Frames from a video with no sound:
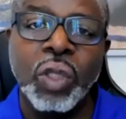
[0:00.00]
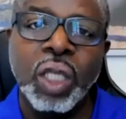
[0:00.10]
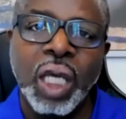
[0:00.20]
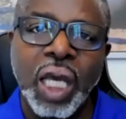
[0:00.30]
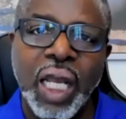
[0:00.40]

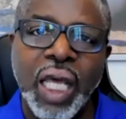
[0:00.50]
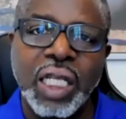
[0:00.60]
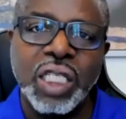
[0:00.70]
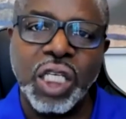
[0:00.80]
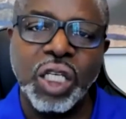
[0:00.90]
And a
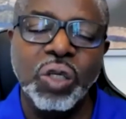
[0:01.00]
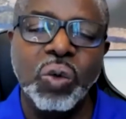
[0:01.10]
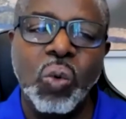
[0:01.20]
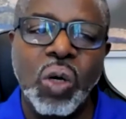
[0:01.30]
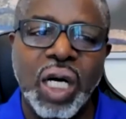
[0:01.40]
tier
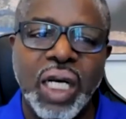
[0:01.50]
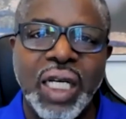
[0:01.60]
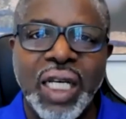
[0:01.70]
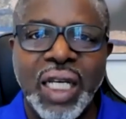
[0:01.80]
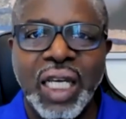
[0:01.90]
1
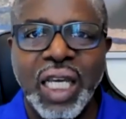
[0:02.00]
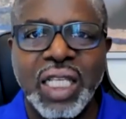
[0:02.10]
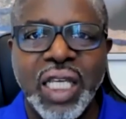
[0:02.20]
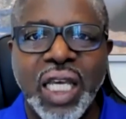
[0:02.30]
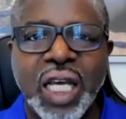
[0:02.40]
is
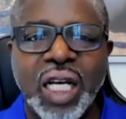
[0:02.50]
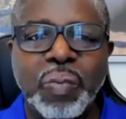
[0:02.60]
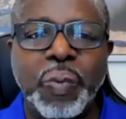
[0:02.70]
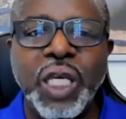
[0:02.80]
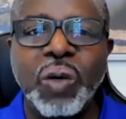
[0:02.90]
a
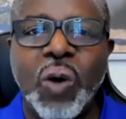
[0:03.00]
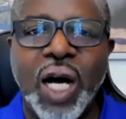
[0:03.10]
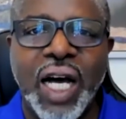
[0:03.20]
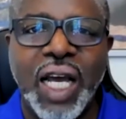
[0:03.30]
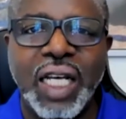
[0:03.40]

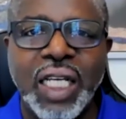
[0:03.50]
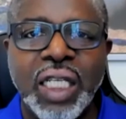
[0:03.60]
company-wide